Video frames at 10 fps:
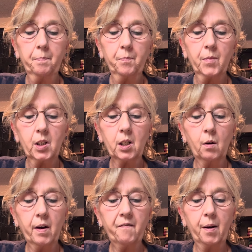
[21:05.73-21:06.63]

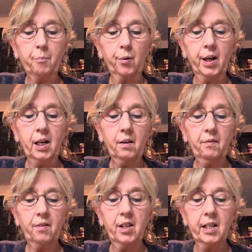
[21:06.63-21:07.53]
So if I
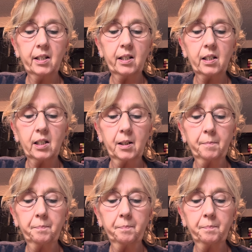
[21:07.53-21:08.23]
bring this